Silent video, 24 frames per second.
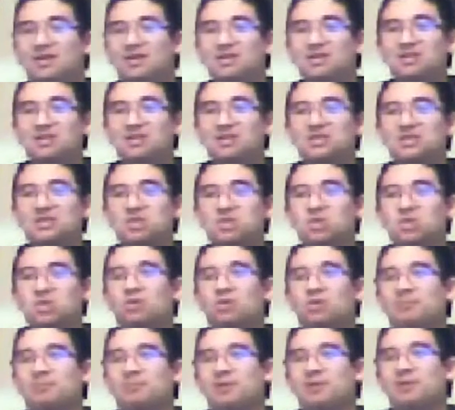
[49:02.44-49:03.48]
it, it just
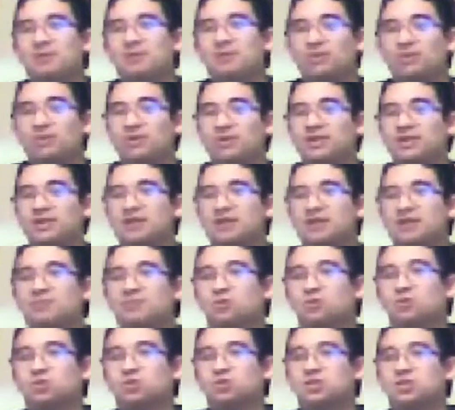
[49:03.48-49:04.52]
trolled people that wanted
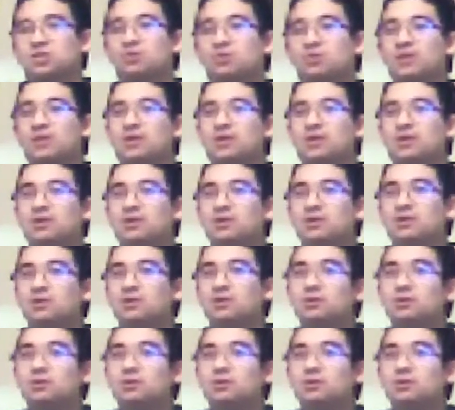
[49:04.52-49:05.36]
Animal Crossing Wii U.